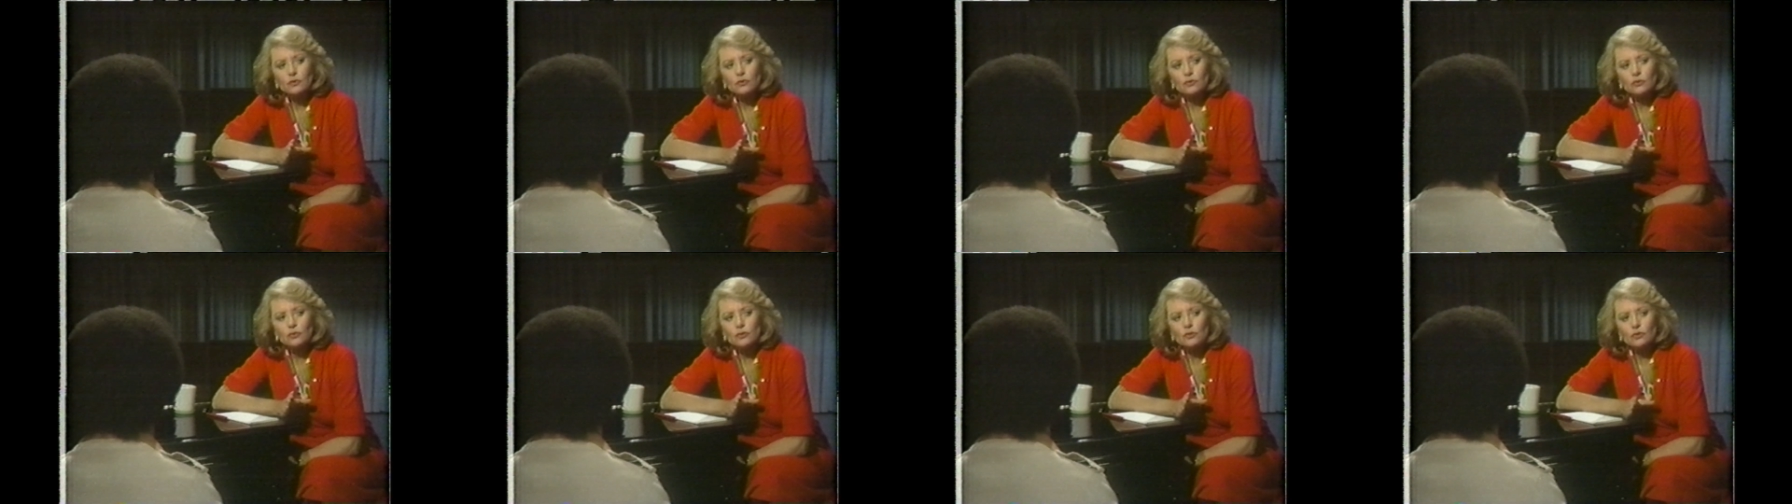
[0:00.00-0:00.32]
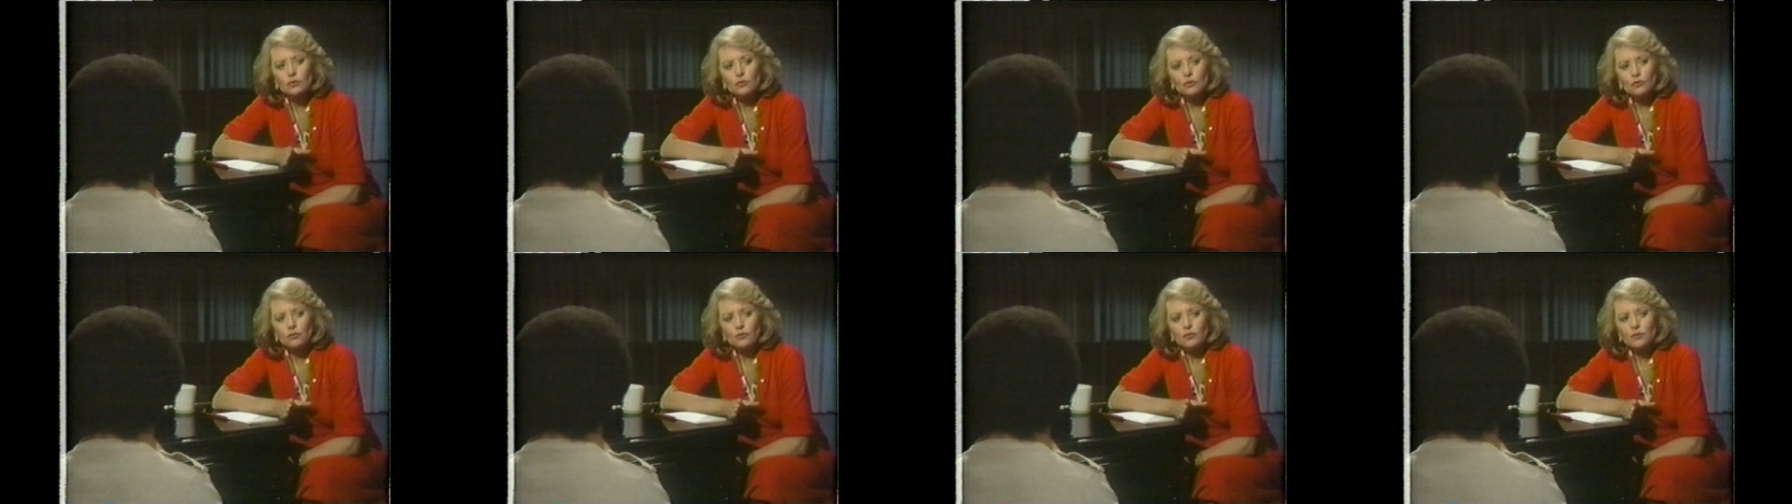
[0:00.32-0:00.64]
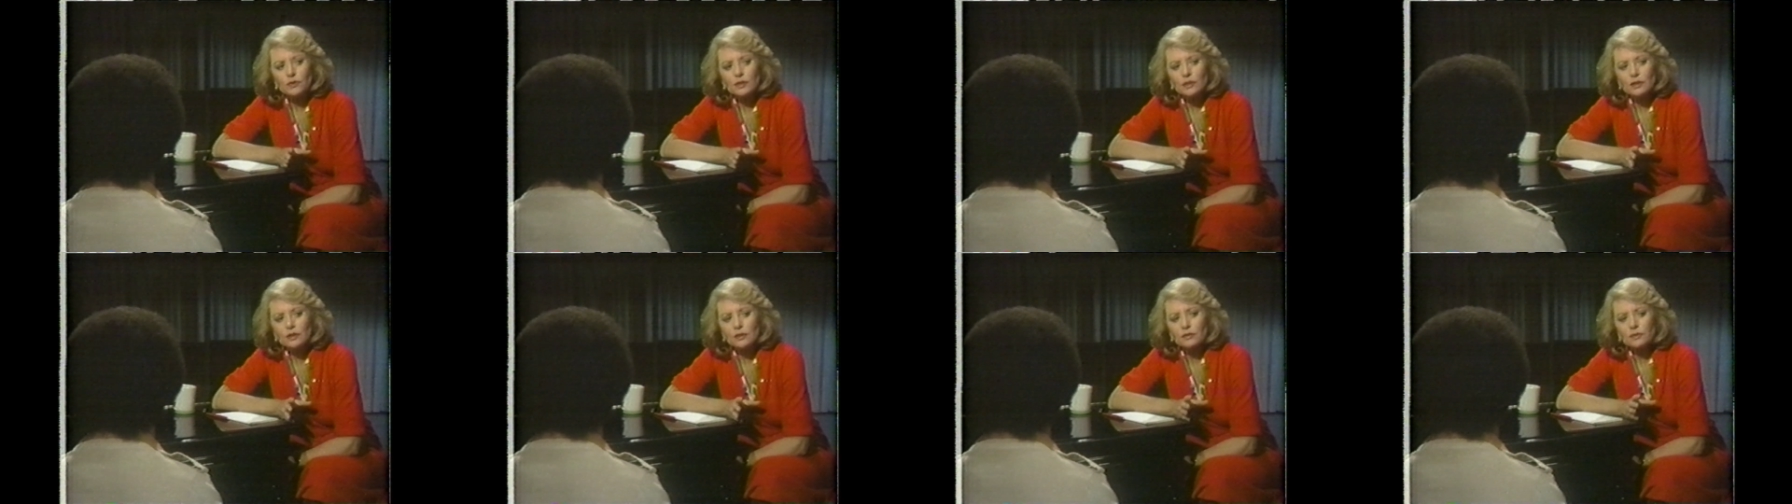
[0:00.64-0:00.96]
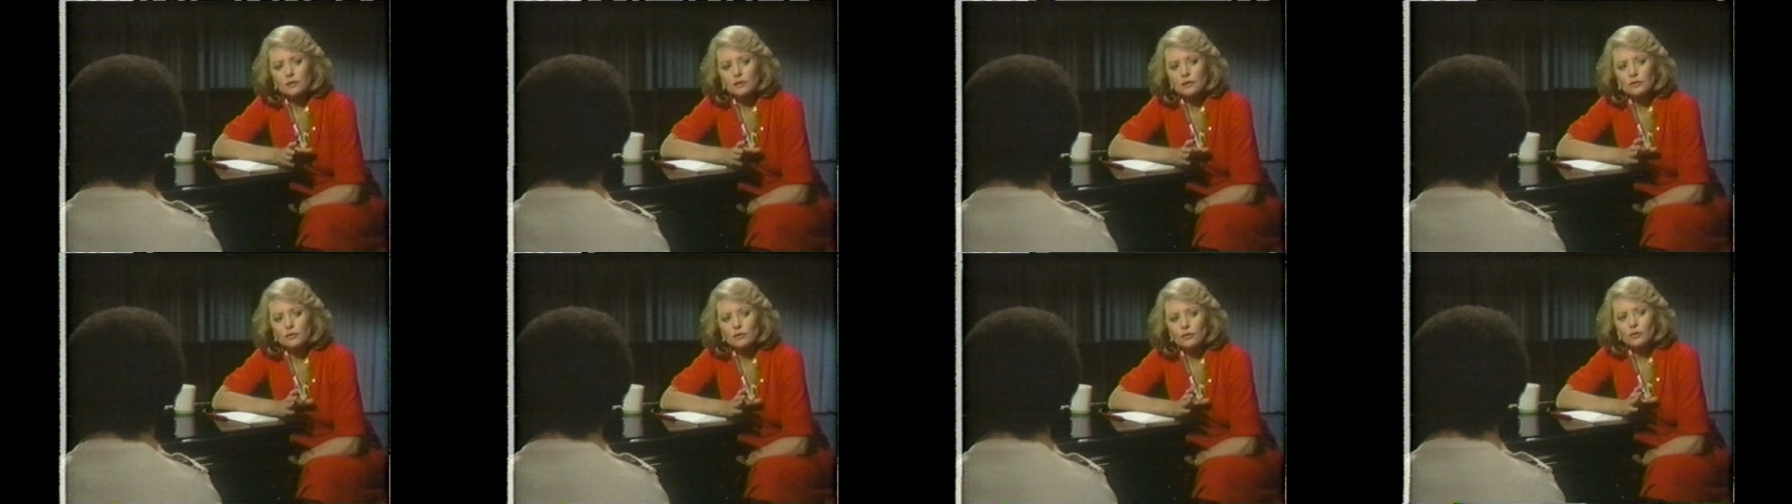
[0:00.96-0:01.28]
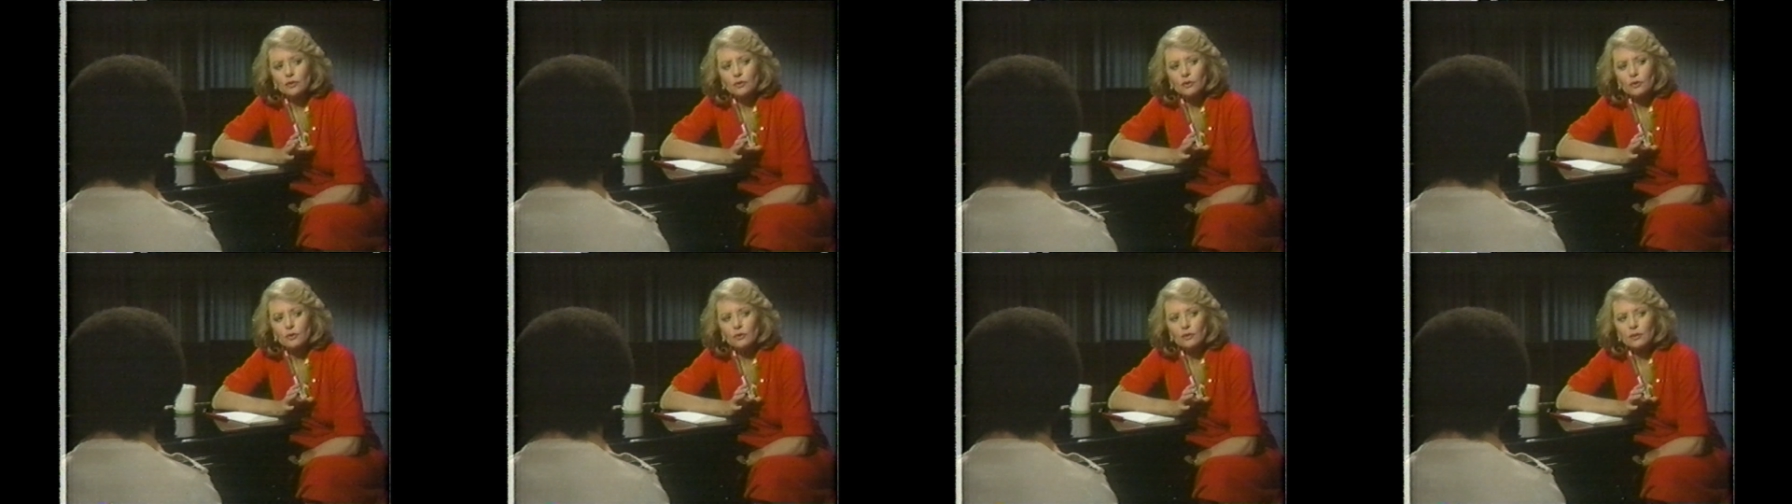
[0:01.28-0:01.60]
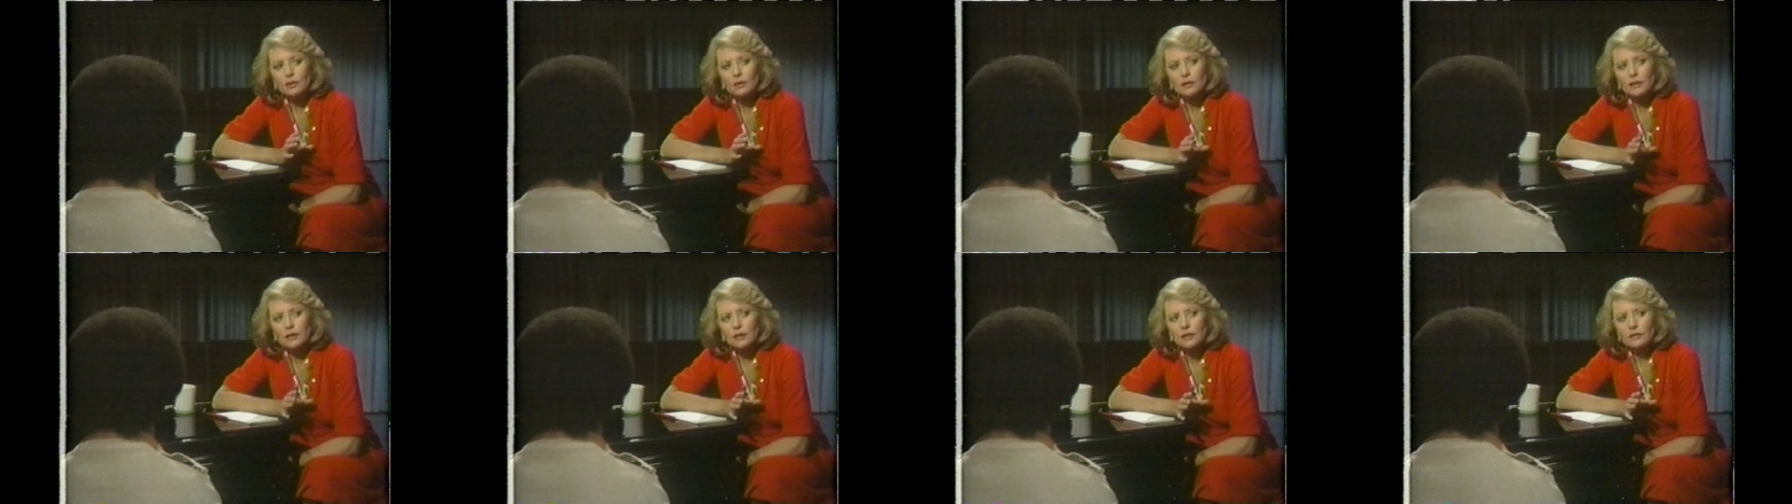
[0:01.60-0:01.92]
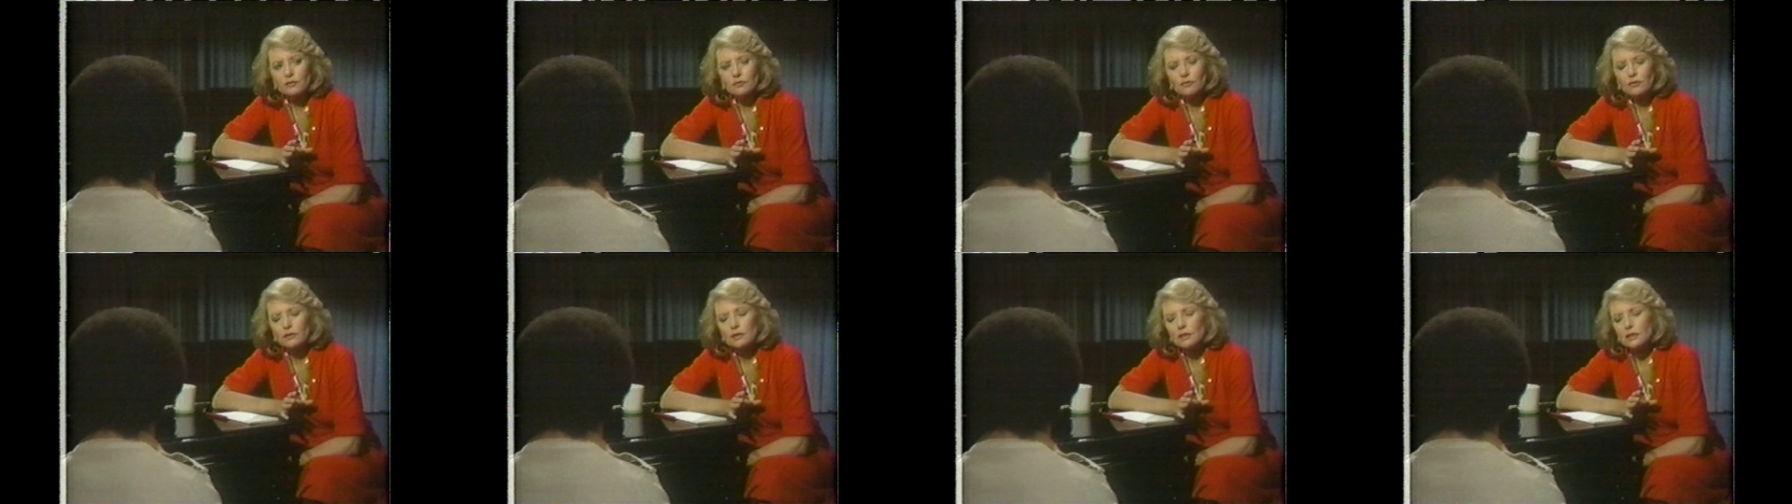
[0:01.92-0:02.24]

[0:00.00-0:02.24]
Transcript: Do you feel that your whole life